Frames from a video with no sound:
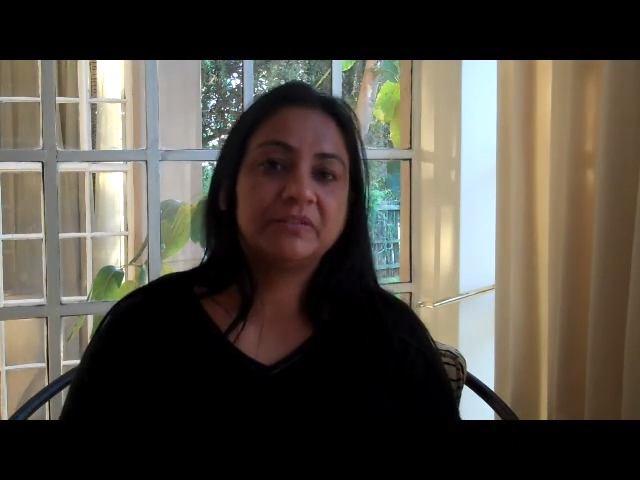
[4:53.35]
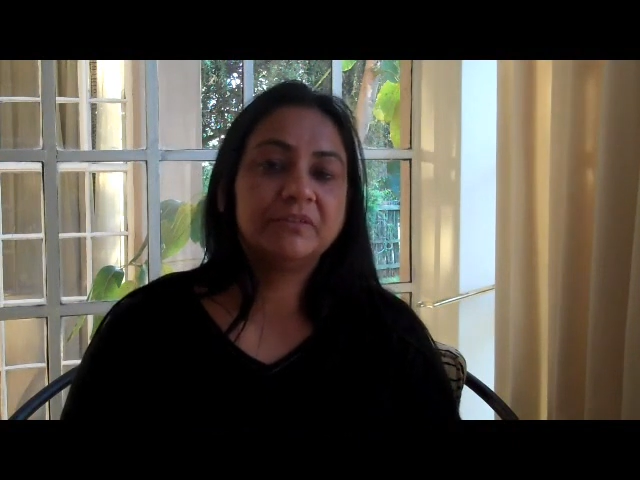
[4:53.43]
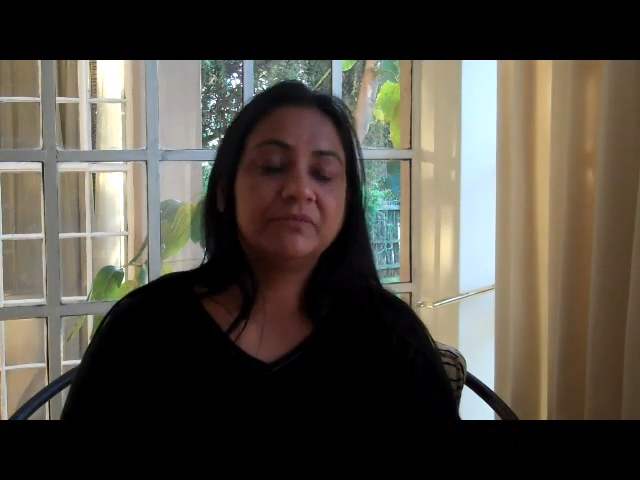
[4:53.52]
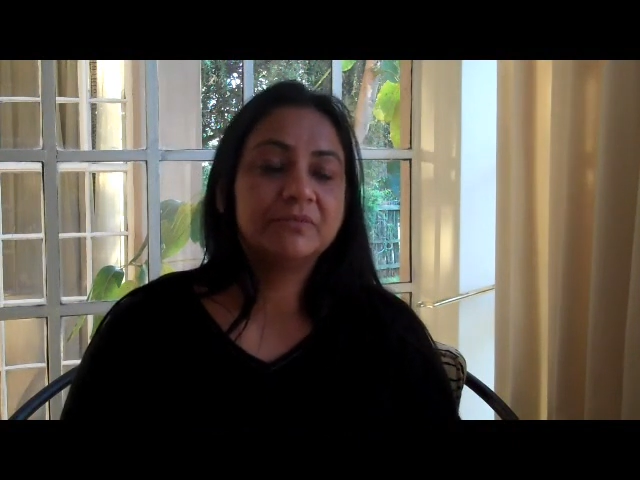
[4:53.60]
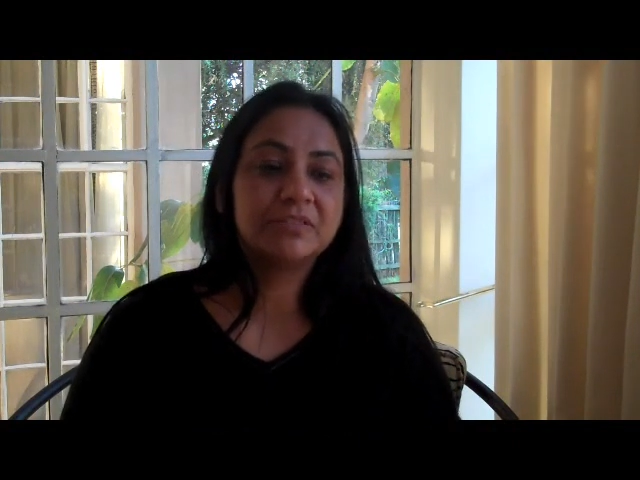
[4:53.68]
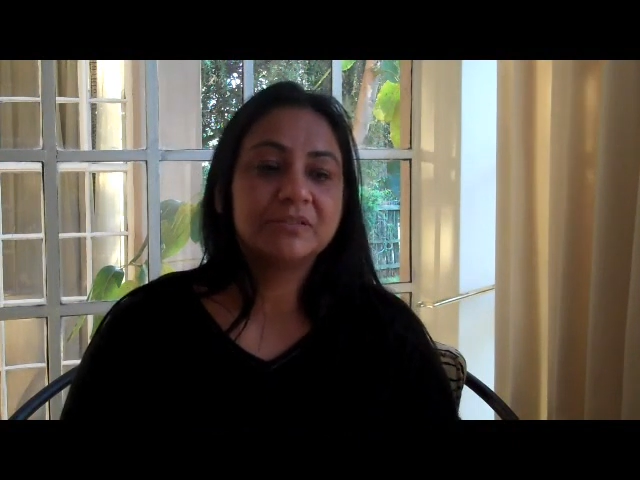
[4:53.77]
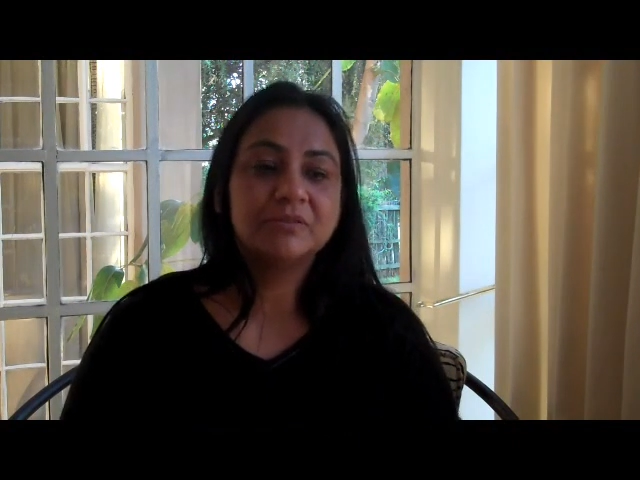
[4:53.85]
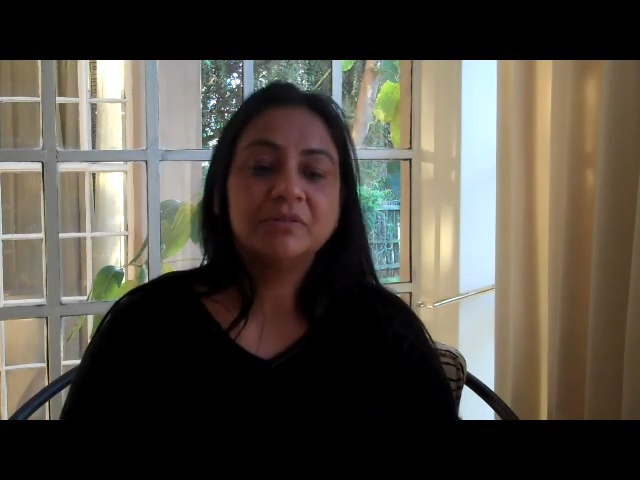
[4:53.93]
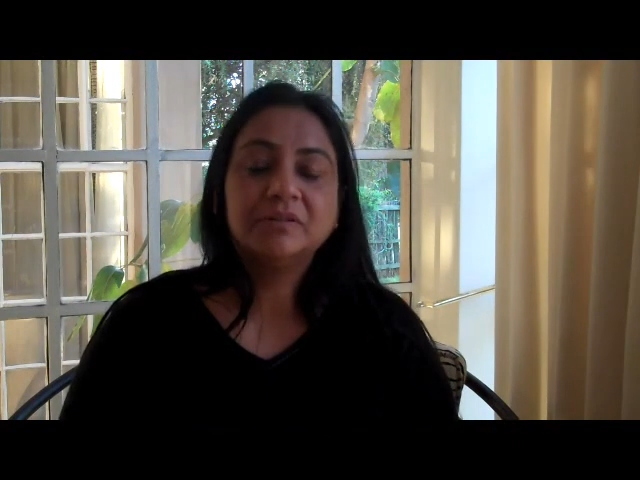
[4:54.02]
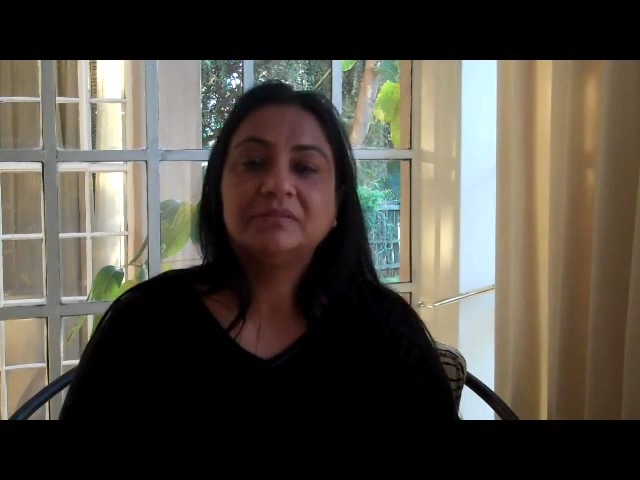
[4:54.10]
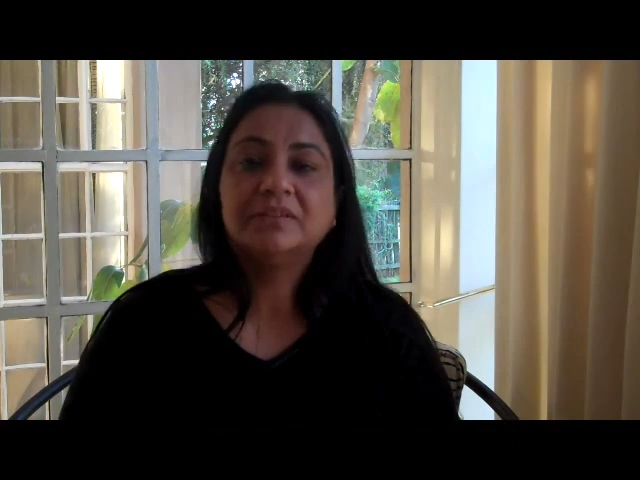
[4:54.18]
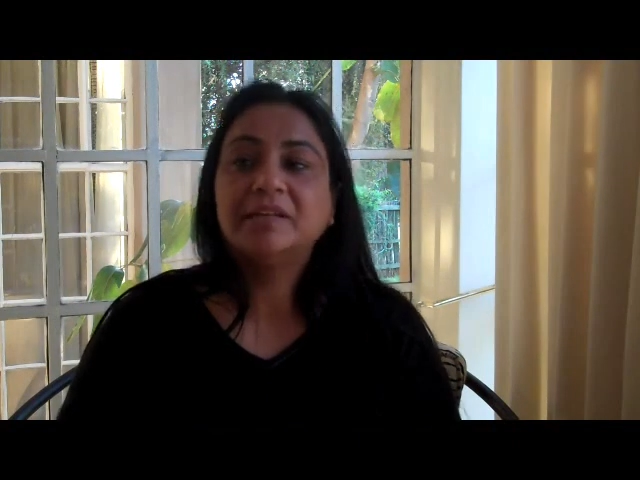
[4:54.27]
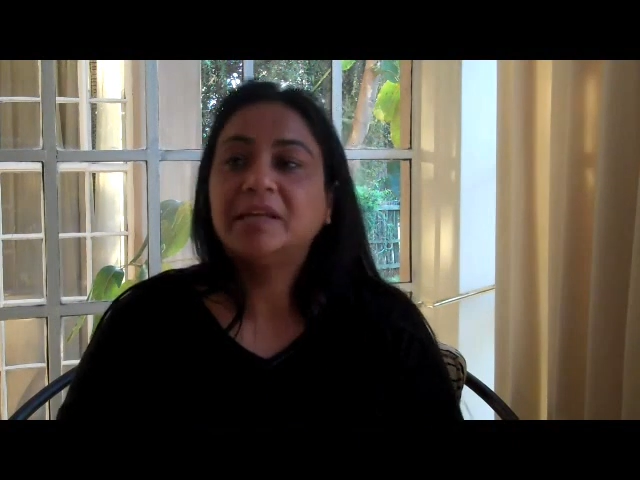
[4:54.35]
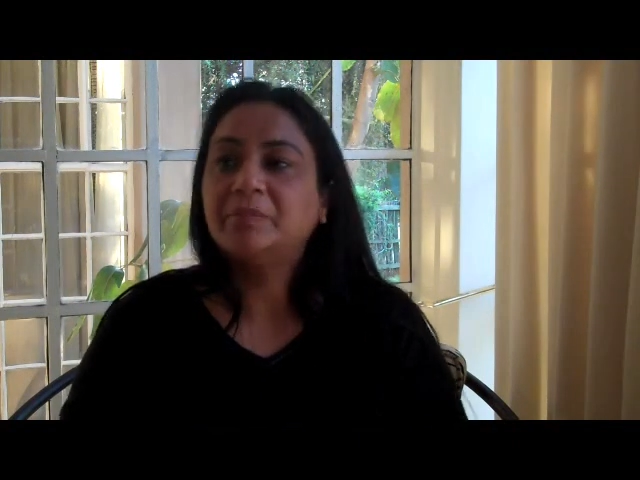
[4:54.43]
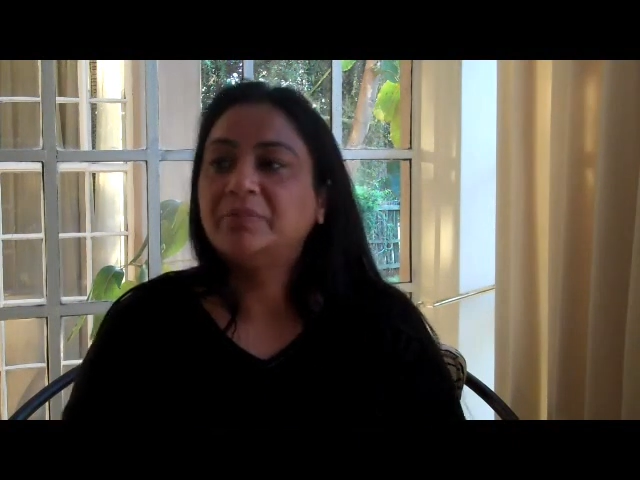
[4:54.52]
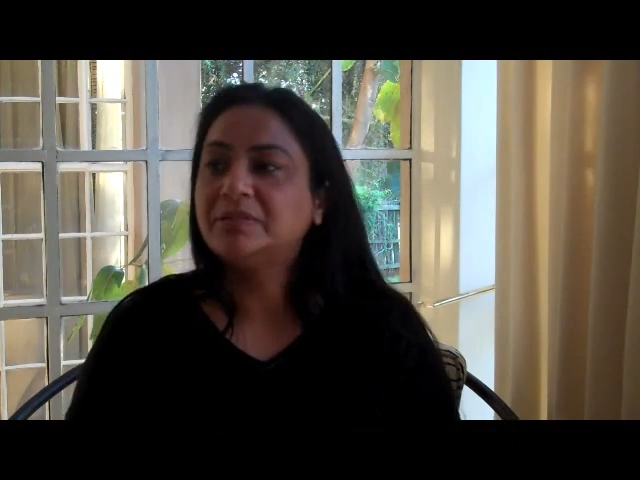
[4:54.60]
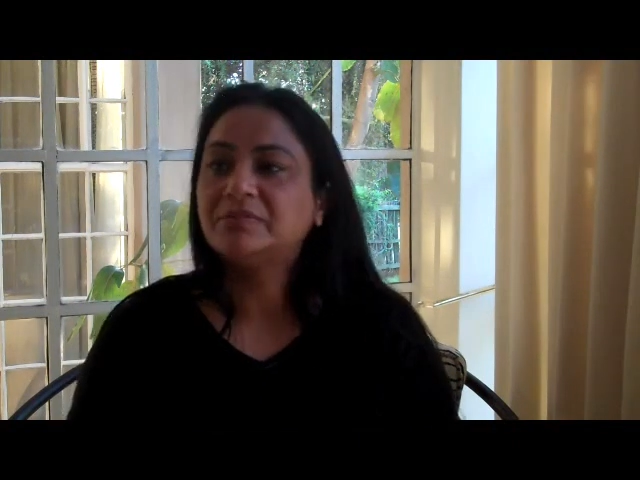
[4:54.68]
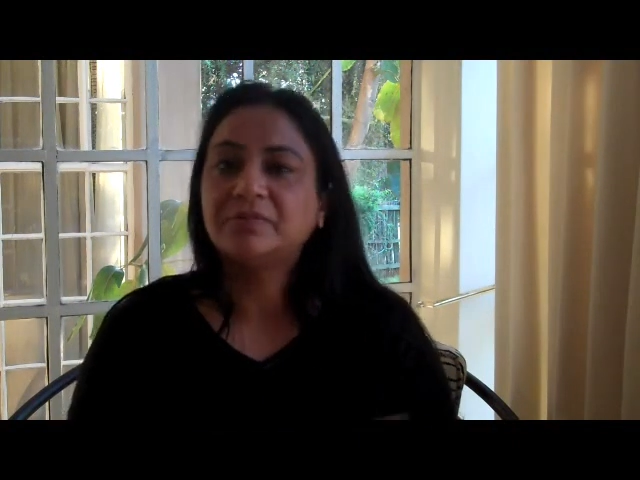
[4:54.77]
The
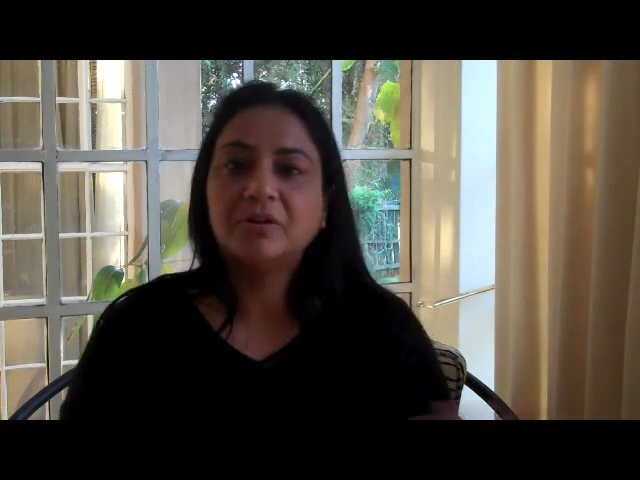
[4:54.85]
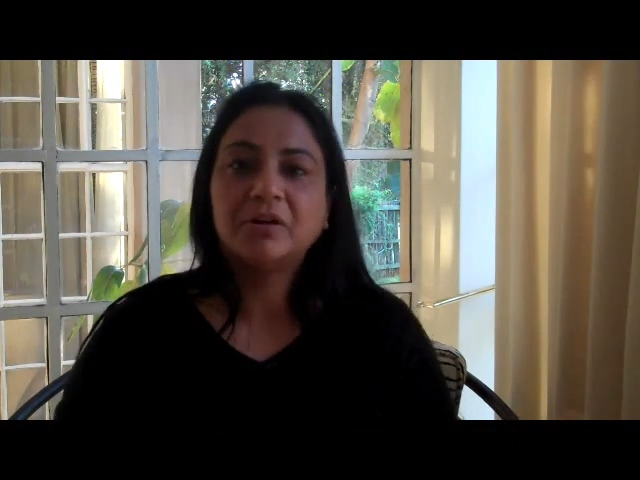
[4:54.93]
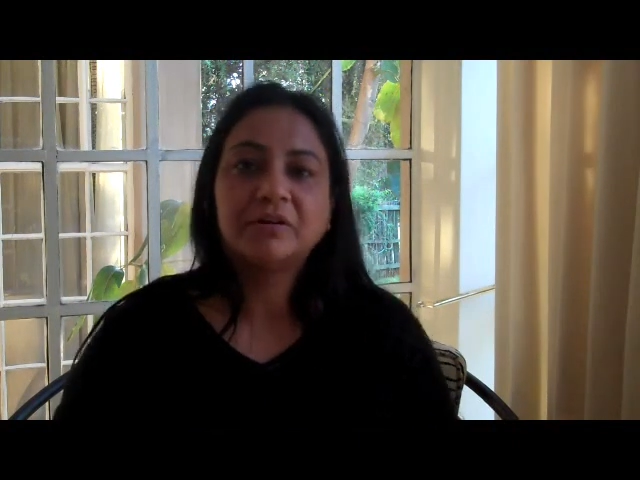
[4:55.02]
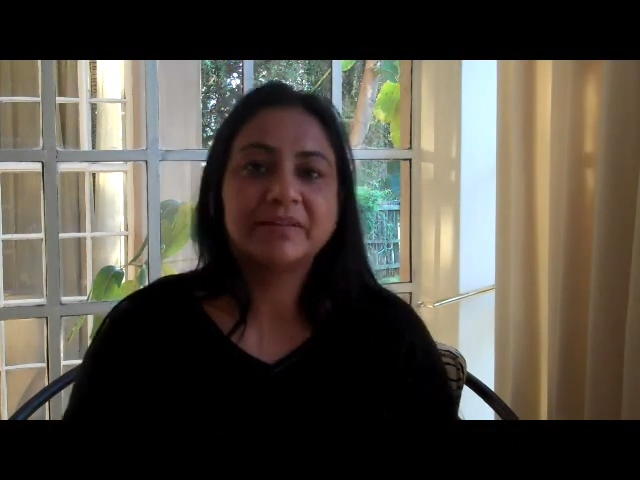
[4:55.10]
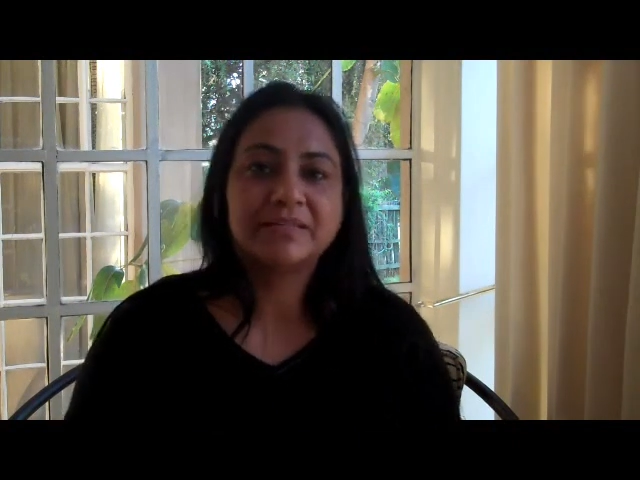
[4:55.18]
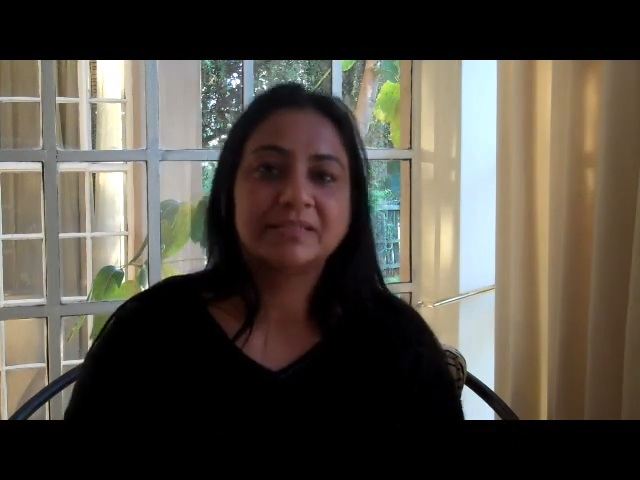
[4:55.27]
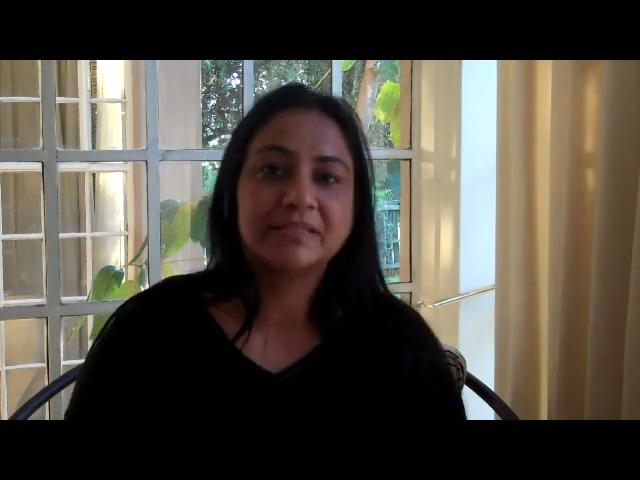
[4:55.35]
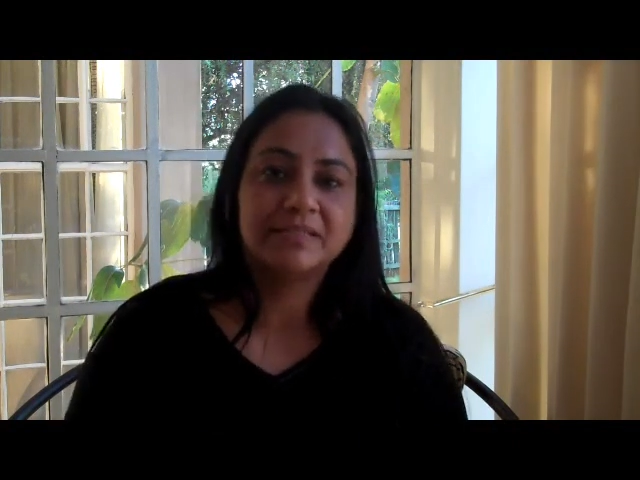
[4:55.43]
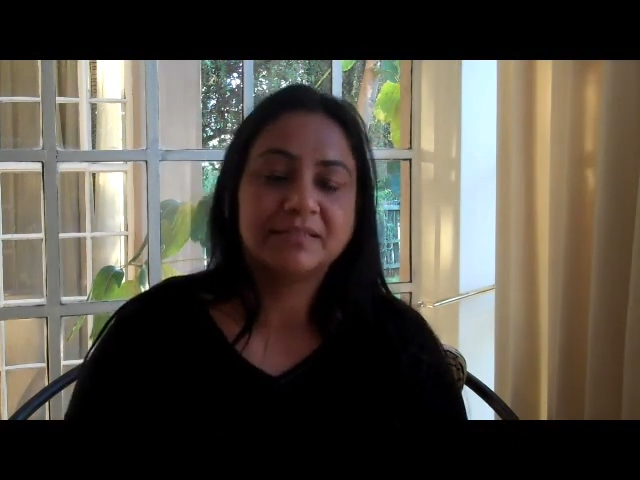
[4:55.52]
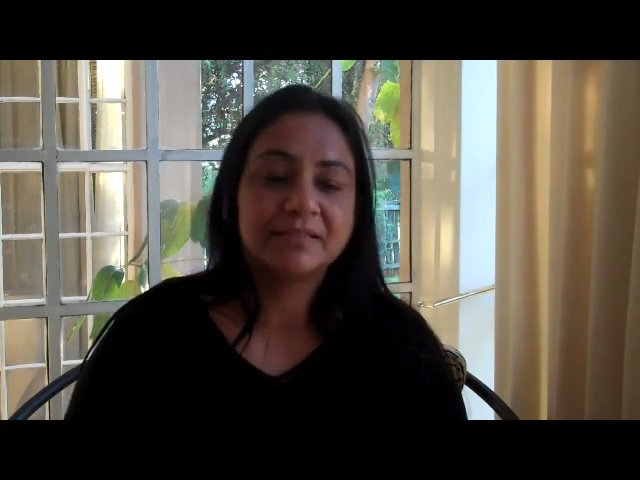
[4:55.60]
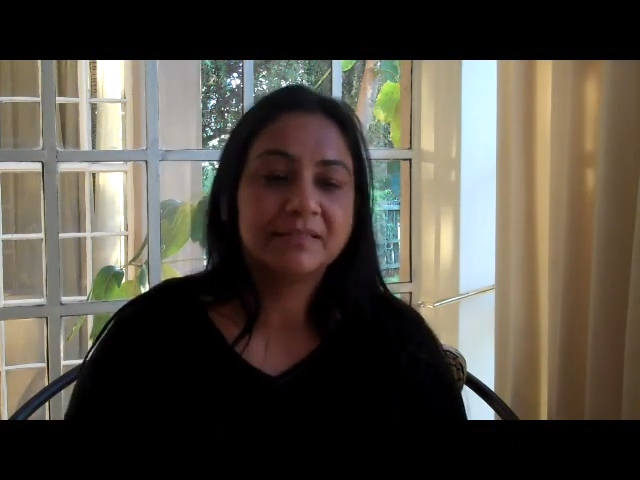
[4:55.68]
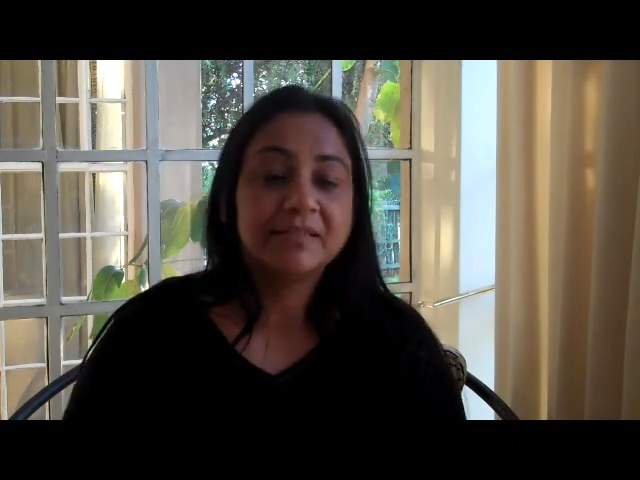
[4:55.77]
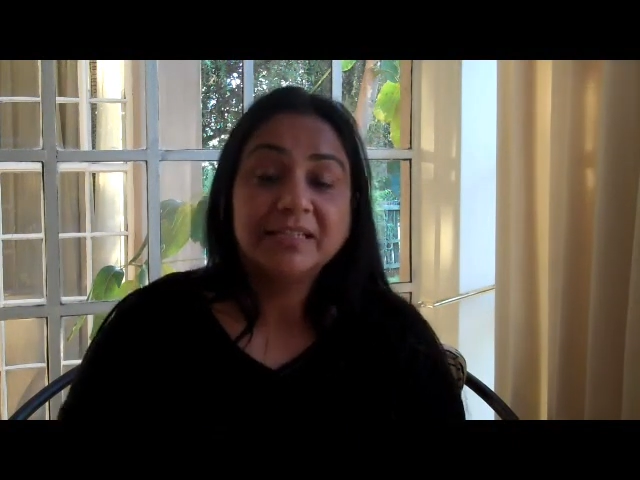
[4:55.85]
neighbors were not trusting each other.